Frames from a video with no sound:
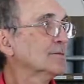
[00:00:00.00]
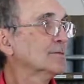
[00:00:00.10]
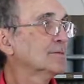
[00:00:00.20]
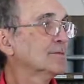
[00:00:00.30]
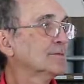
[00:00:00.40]

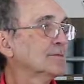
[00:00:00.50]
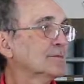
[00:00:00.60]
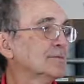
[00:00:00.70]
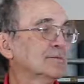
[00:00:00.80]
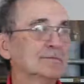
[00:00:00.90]

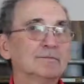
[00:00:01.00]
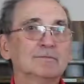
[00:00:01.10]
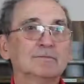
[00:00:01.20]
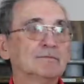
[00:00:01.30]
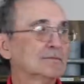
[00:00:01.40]

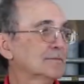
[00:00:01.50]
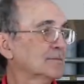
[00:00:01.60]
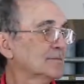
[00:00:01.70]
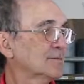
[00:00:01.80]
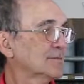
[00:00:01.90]

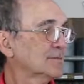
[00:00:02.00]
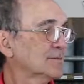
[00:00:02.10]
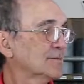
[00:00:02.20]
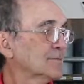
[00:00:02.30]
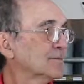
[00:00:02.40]

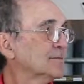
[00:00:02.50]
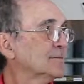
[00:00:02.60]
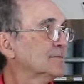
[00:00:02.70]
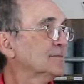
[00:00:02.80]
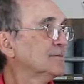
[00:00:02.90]

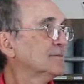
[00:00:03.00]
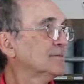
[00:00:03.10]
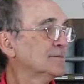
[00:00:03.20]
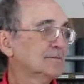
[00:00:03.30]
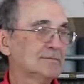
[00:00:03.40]

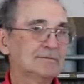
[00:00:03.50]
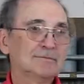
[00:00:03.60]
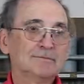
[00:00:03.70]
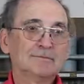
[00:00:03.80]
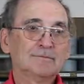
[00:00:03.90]

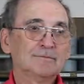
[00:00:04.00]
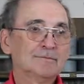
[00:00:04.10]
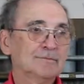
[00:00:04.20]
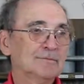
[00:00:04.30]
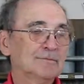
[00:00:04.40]

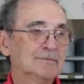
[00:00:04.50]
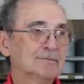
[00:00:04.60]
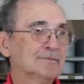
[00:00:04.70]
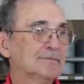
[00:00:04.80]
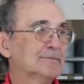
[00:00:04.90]

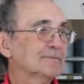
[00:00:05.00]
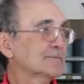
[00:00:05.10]
[no speech]